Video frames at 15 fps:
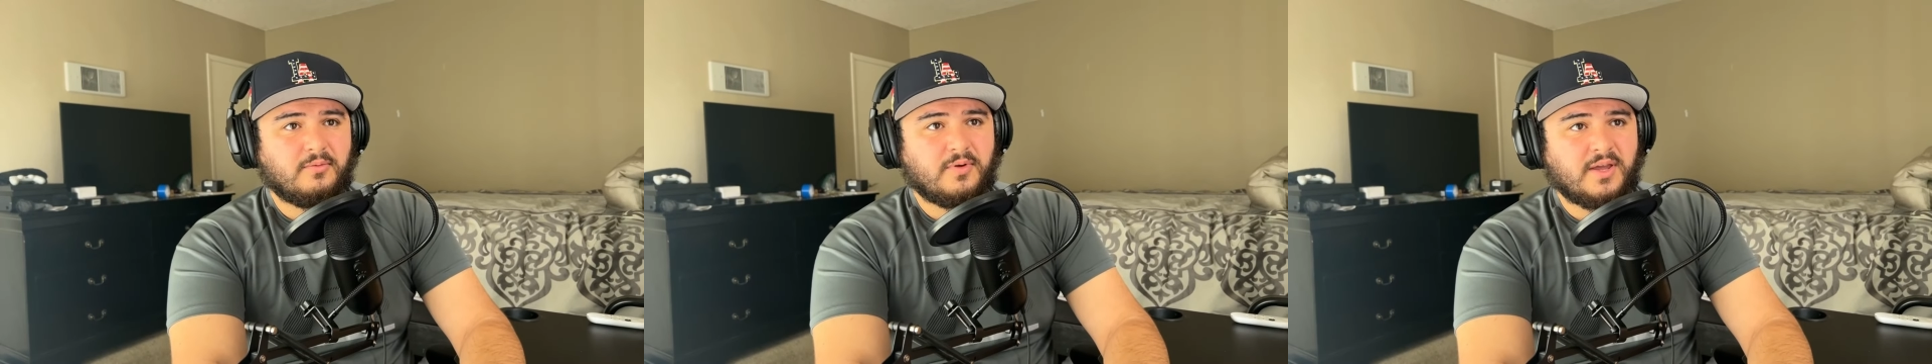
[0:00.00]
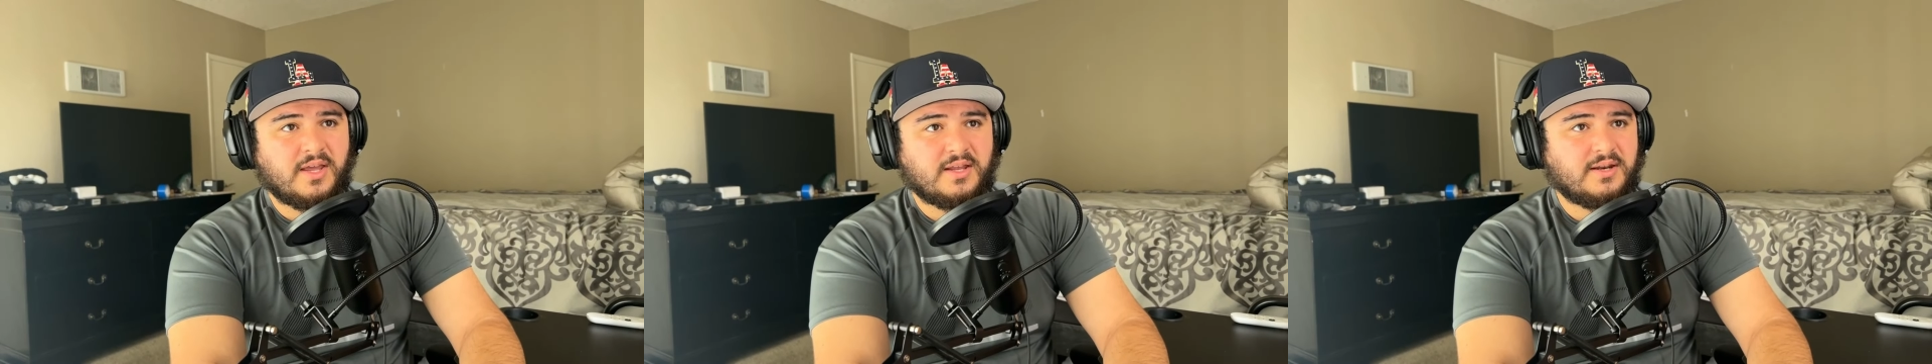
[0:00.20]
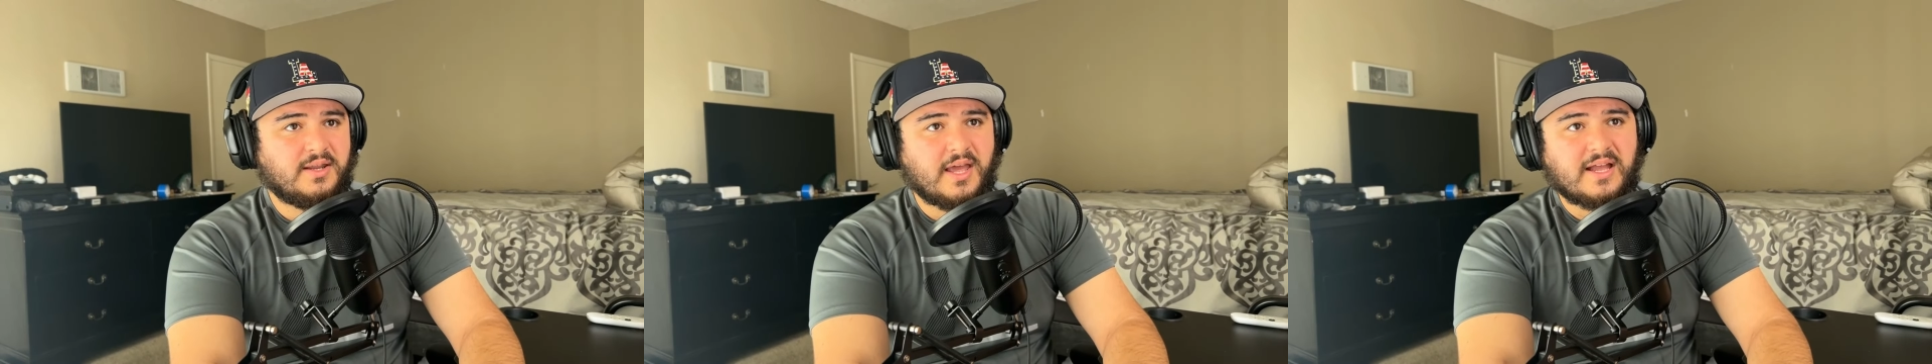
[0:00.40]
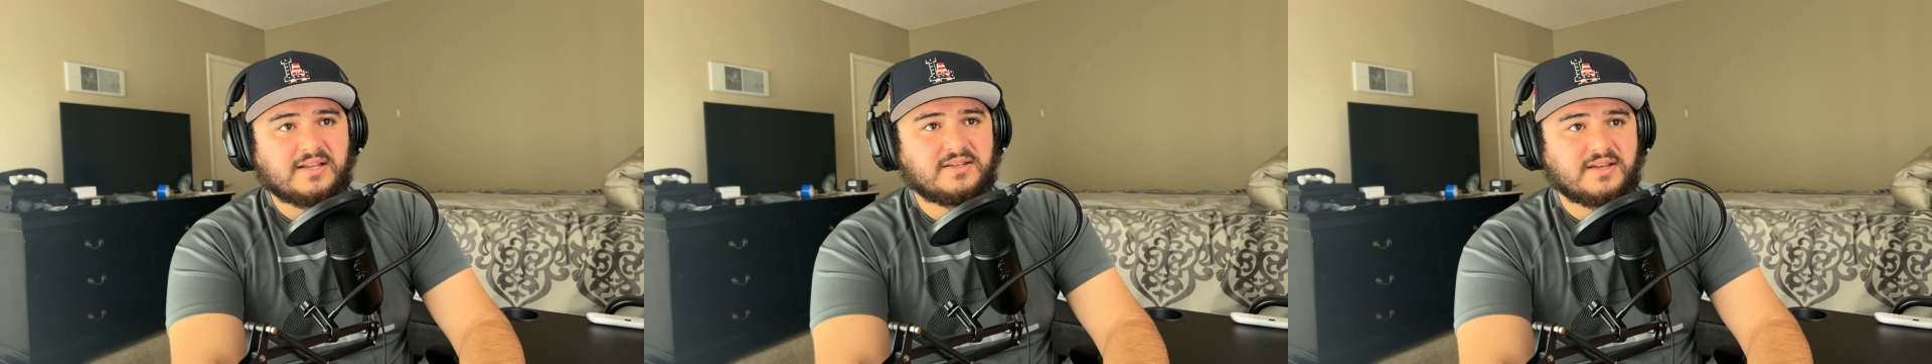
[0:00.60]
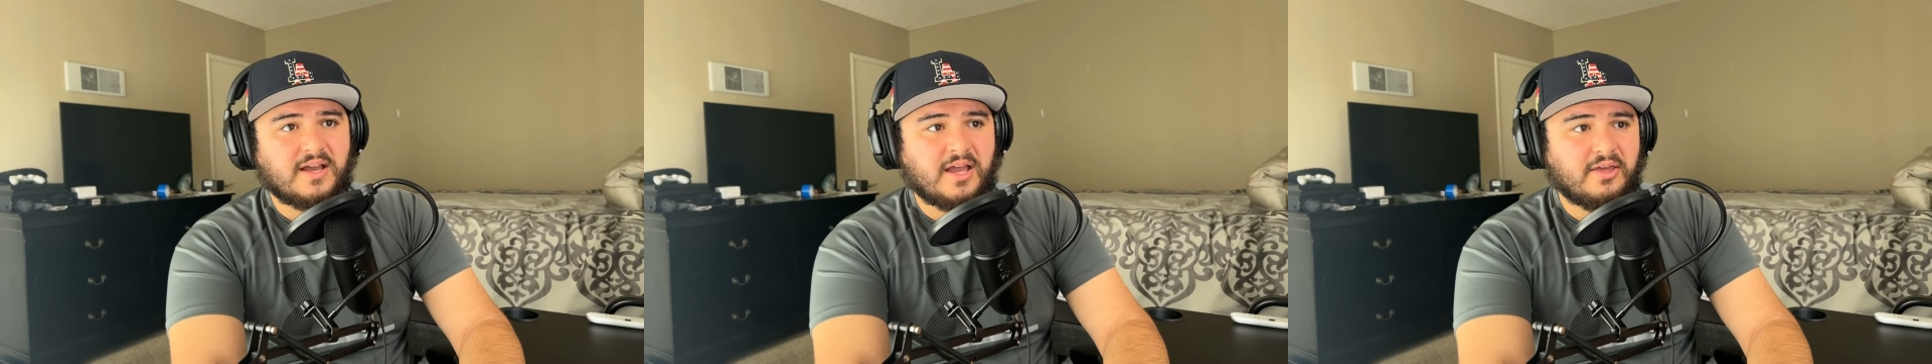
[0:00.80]
And
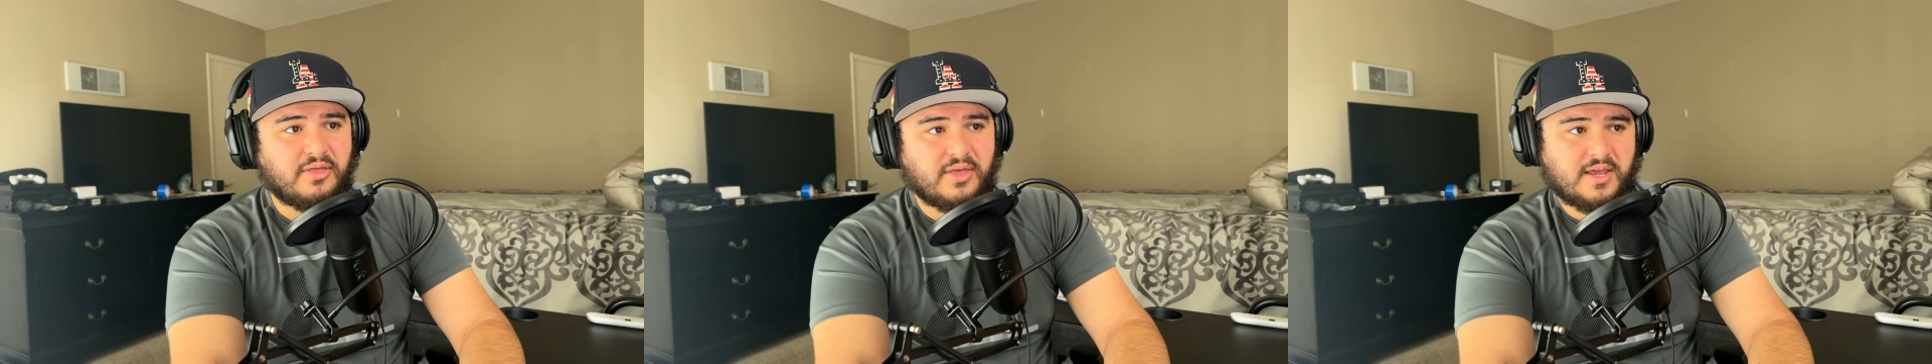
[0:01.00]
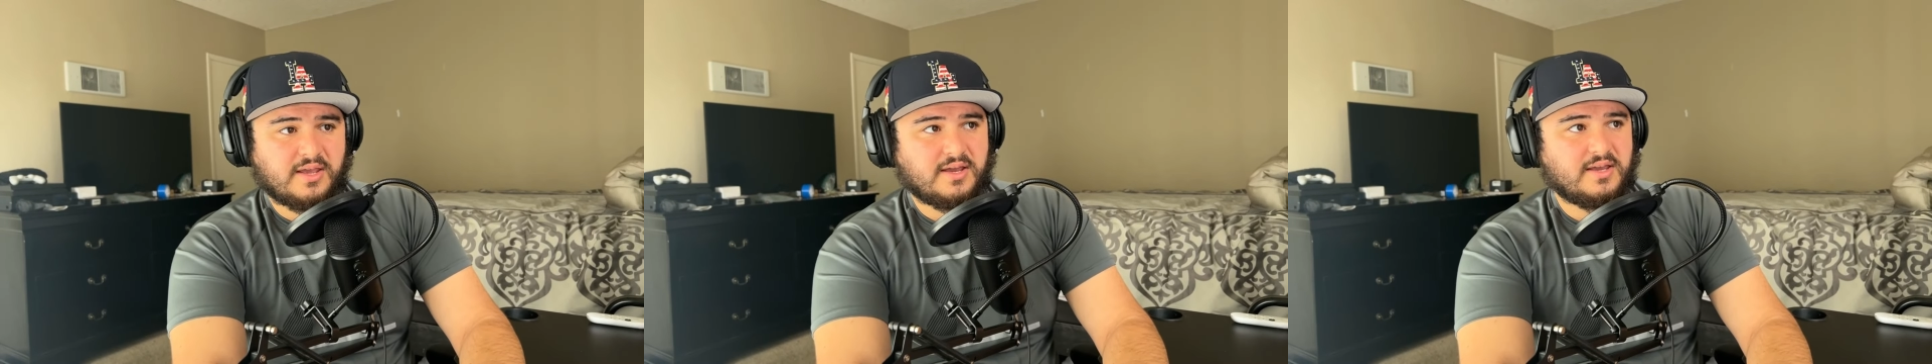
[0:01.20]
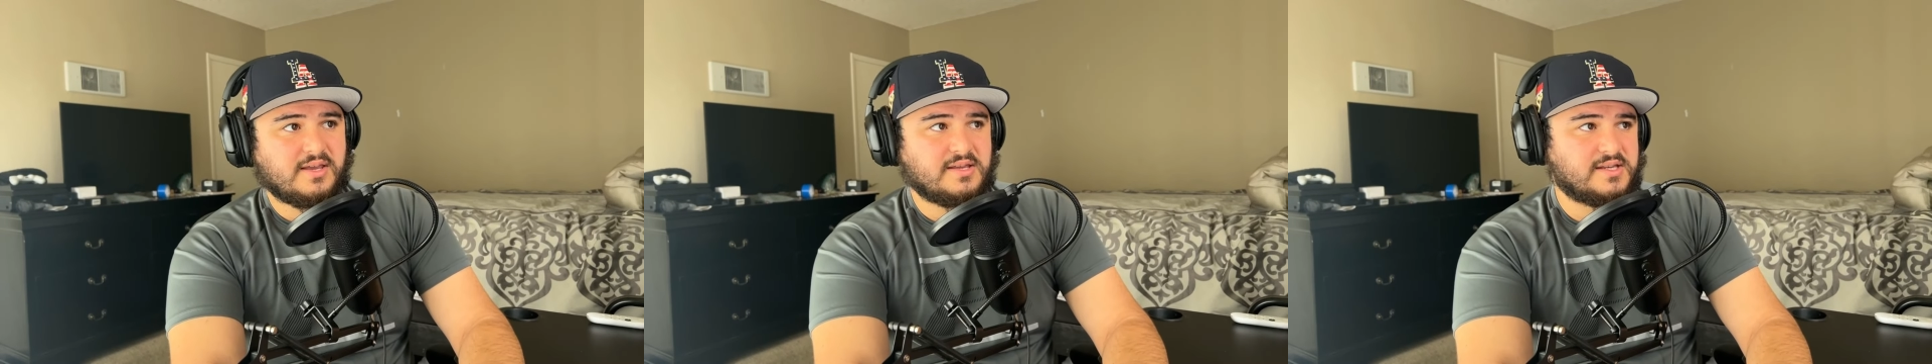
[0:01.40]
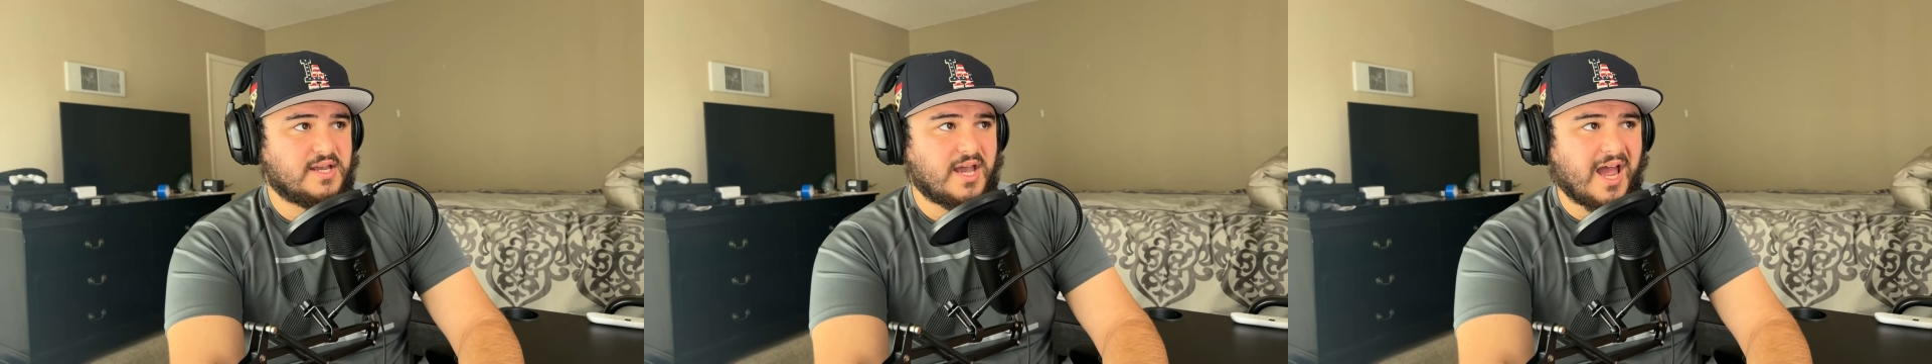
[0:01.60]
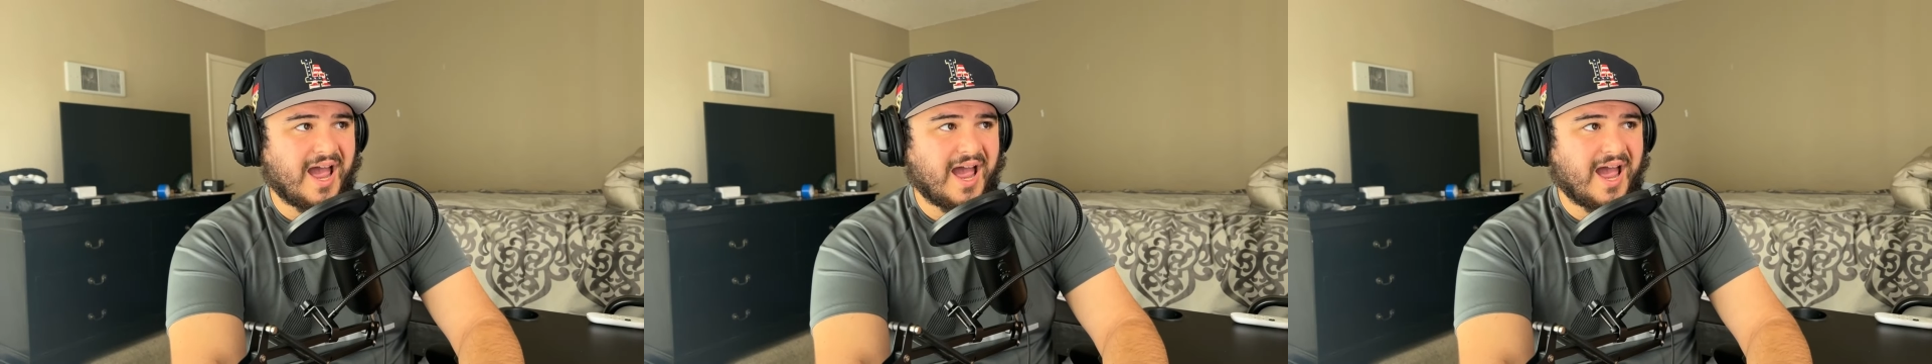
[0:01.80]
that, I think, is